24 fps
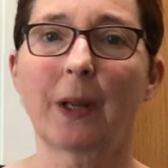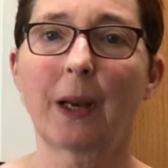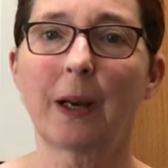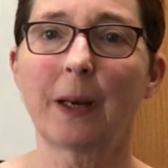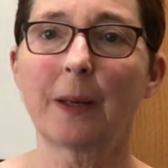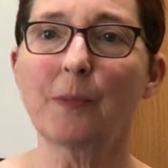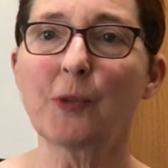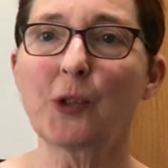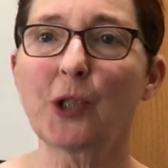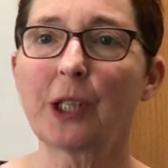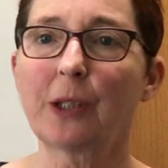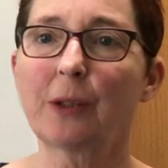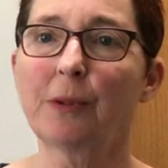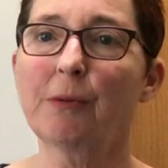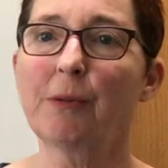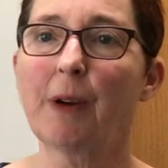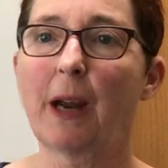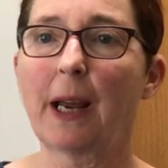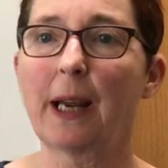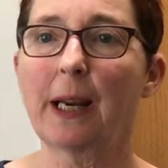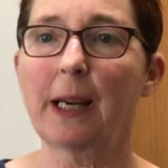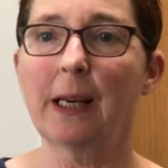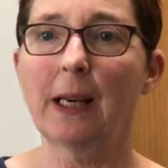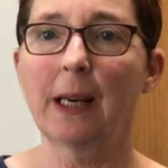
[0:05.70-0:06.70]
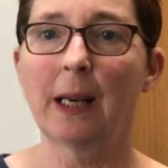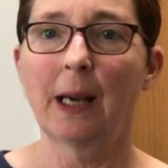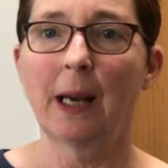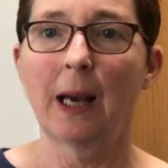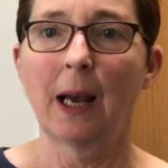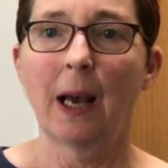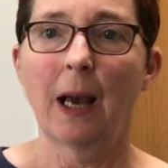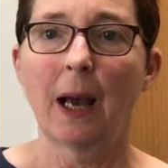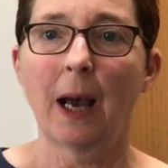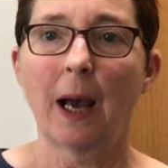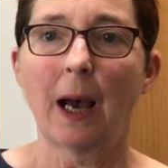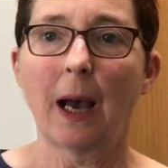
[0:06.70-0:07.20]
I'm Jill Ray,
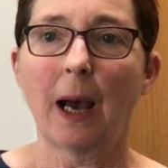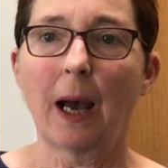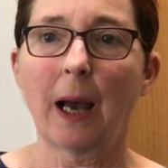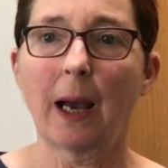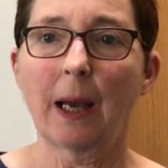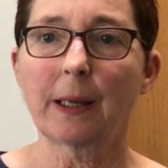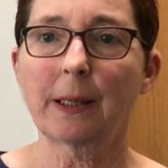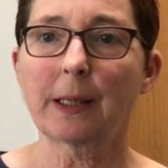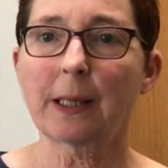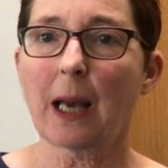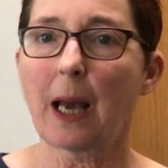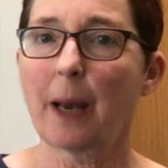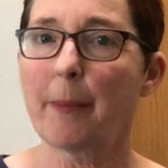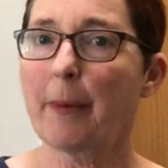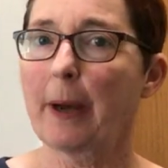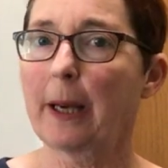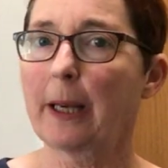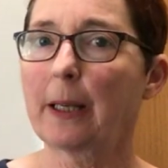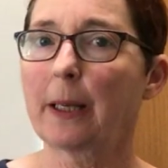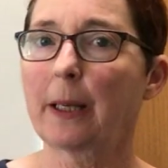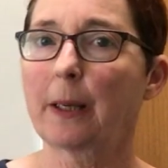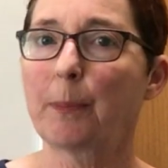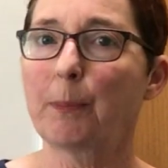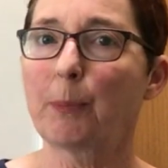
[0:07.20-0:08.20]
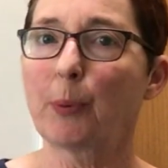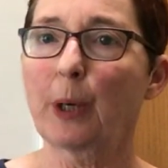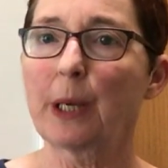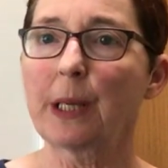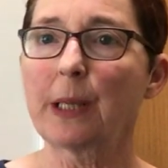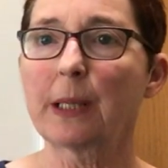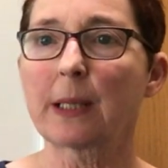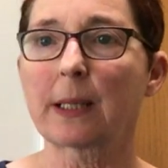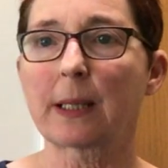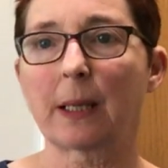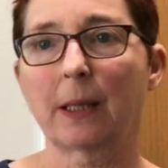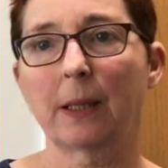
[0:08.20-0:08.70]
and I make
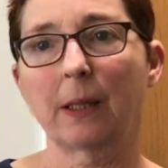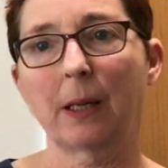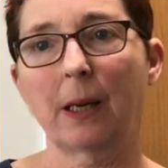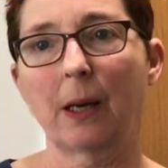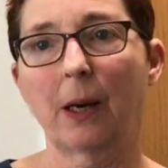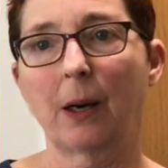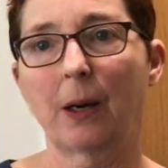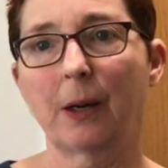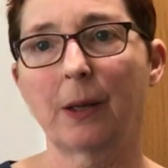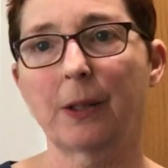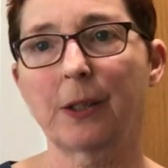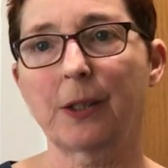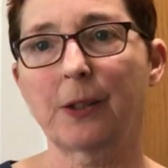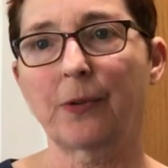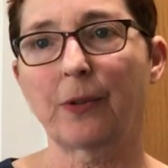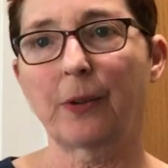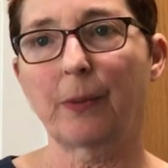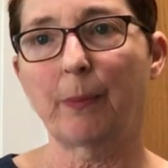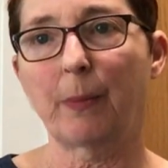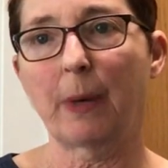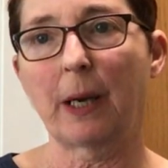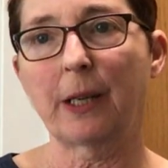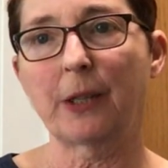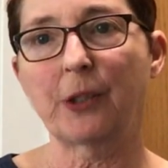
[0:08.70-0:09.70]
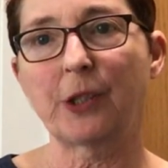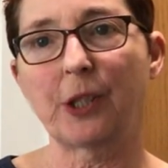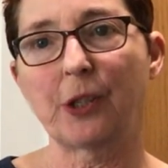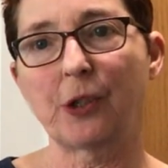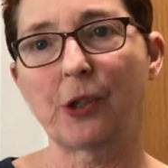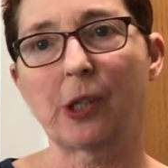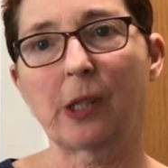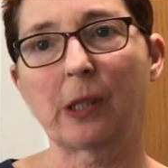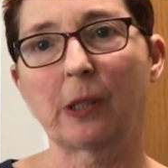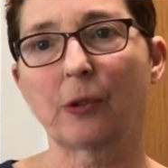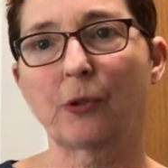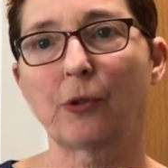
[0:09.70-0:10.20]
prints and cards from my
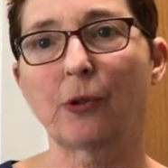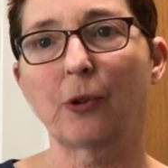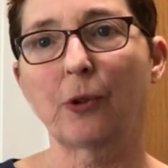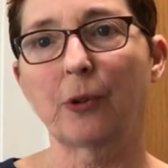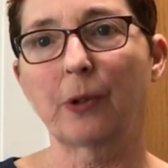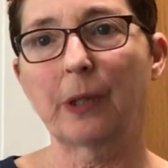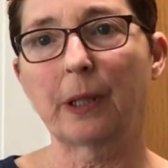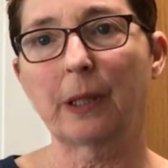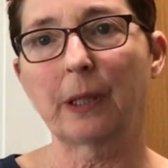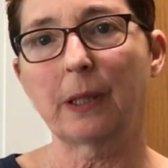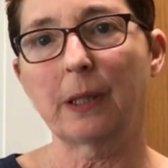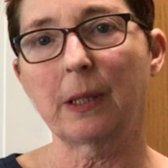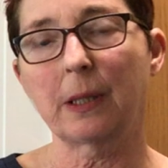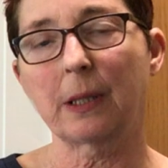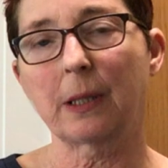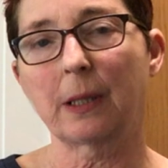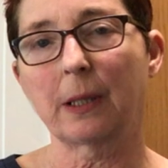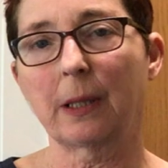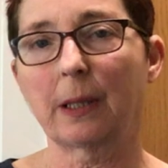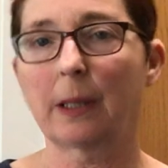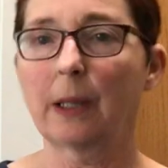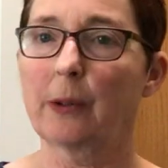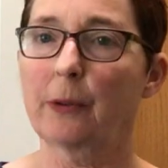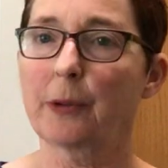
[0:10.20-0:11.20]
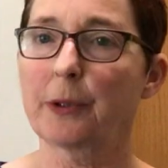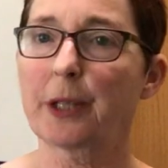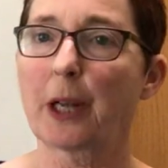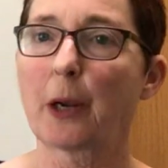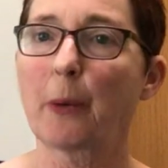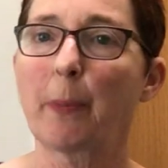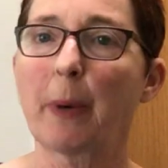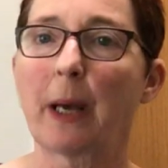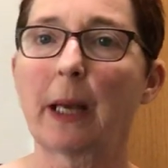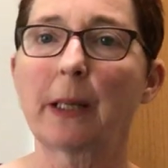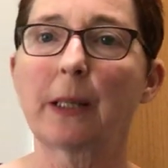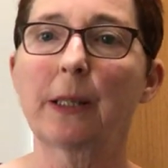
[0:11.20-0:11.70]
digital drawings, and I also
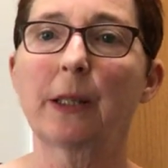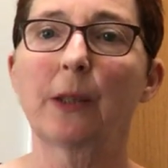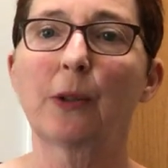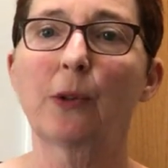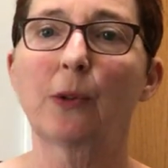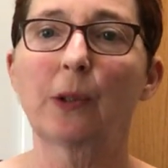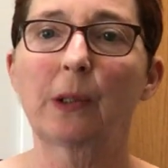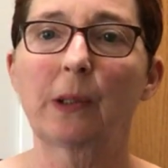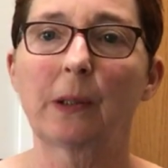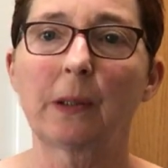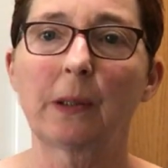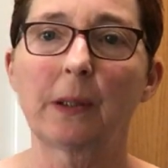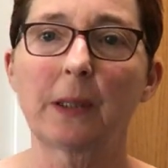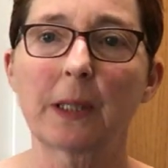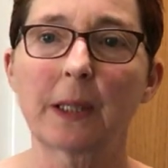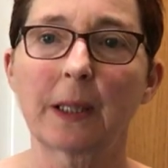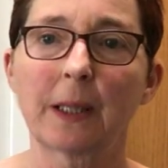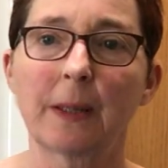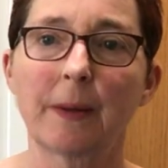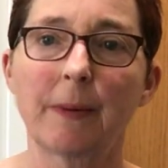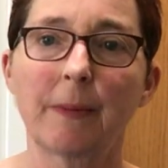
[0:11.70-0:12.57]
paint in oils.